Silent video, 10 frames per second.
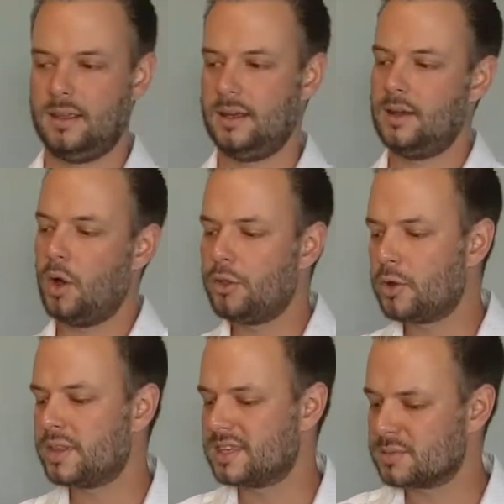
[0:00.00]
And
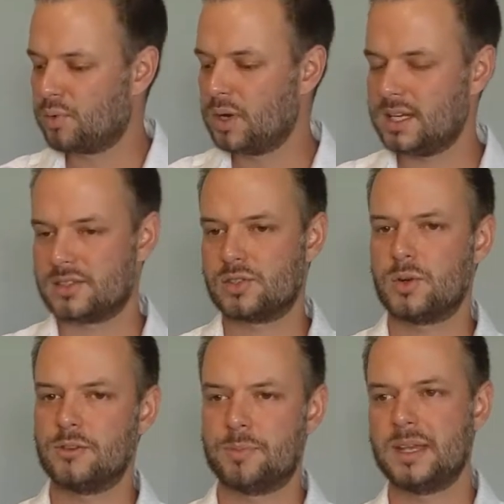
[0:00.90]
although at this point it's
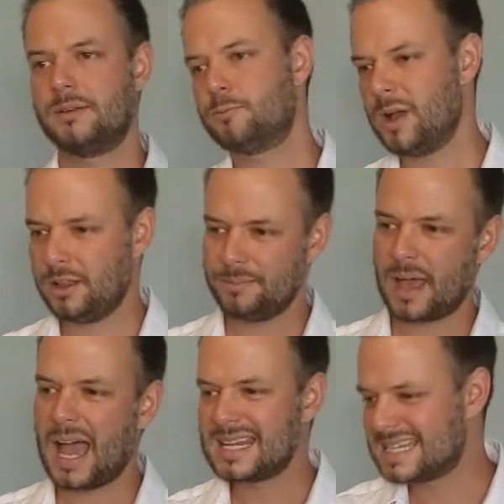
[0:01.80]
sort of been,
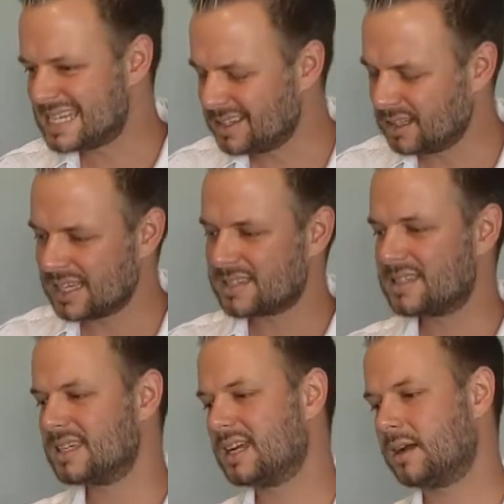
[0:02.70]
well,
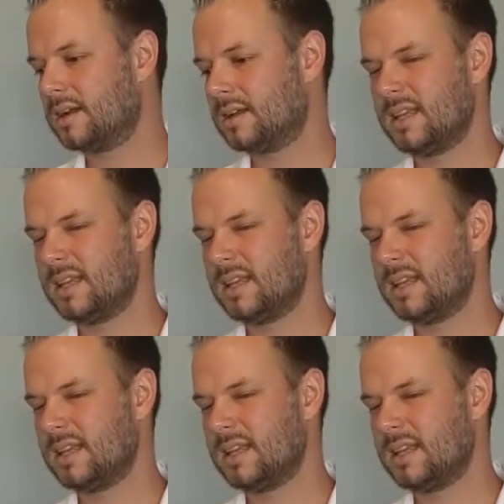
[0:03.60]
idealistic,